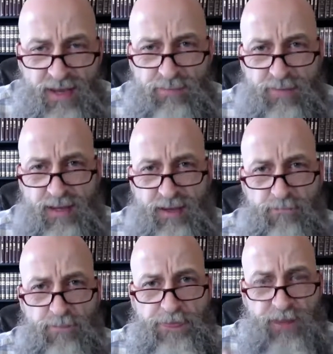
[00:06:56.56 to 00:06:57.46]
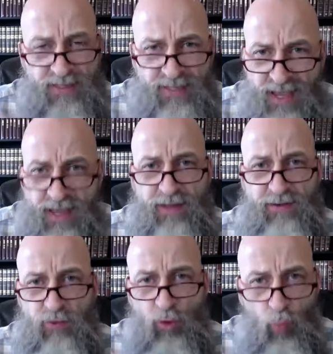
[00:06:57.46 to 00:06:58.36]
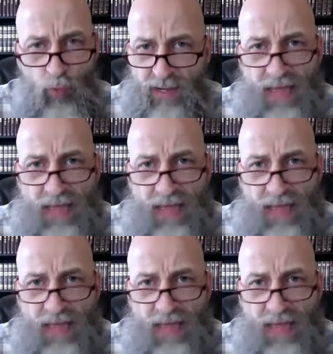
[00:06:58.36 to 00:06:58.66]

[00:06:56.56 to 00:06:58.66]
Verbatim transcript: me, yet will I